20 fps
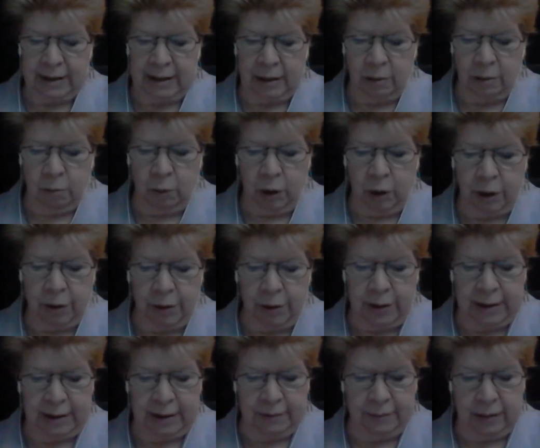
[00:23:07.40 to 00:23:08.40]

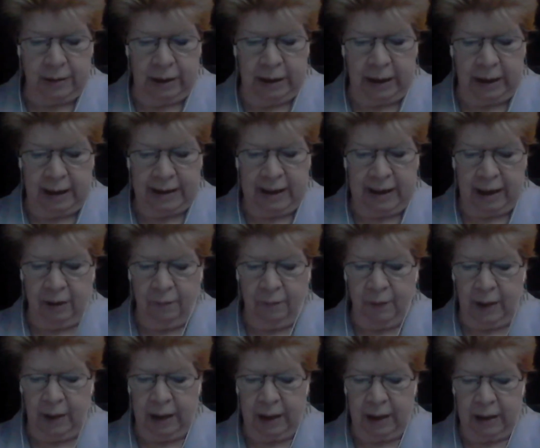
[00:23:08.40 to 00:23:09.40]
workers in
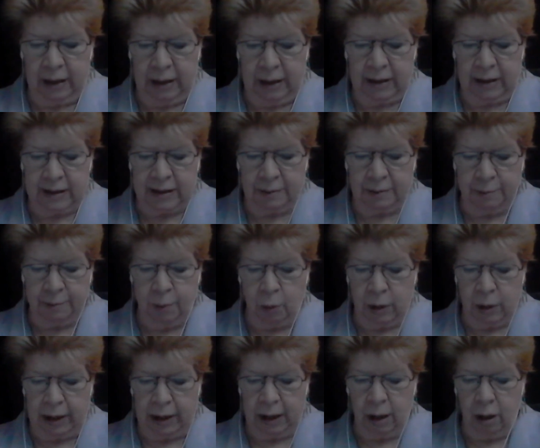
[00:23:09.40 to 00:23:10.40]
identifying and
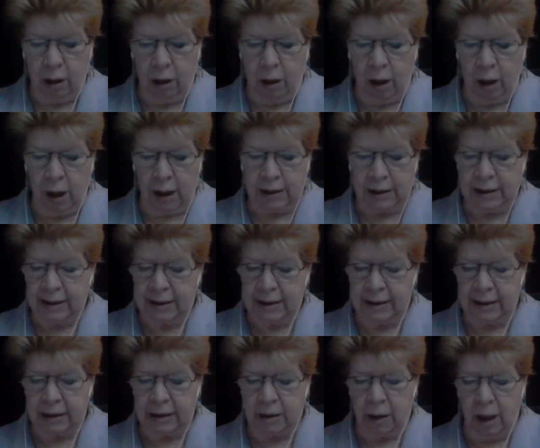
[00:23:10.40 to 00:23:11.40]
supporting
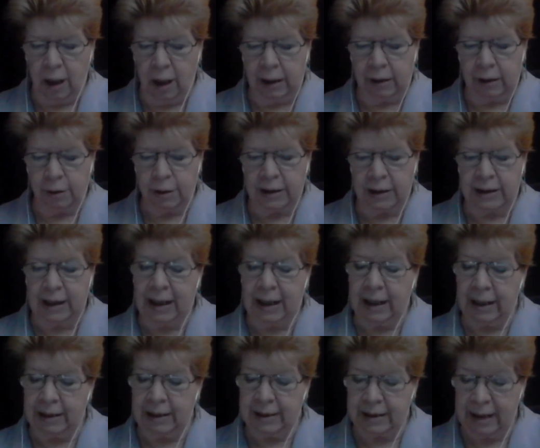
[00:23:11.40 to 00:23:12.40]
autistic callers
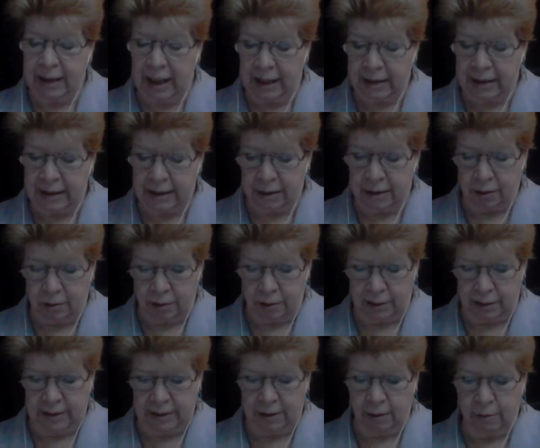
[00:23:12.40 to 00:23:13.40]
and
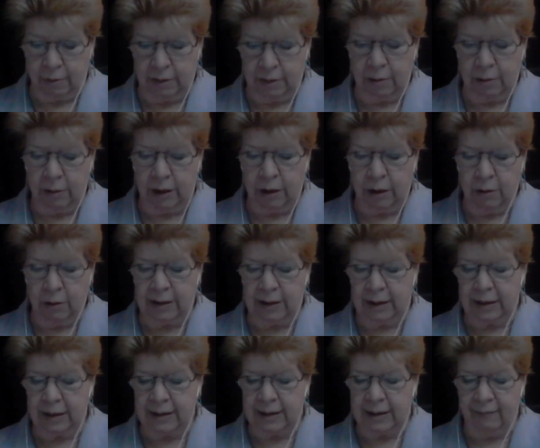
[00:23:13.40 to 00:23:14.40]
texters, those who are using the
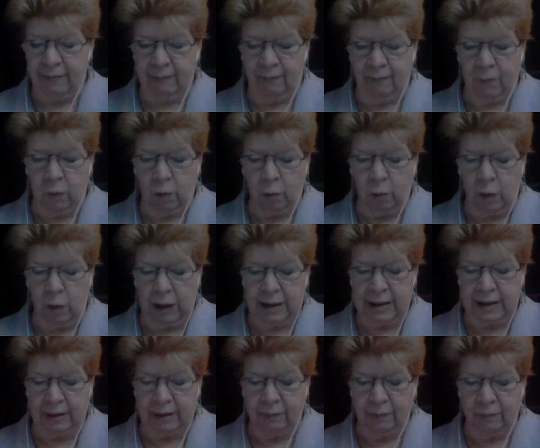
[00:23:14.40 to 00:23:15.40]

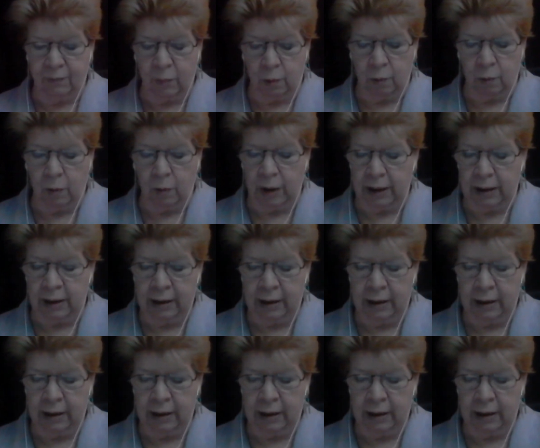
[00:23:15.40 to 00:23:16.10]
741-741,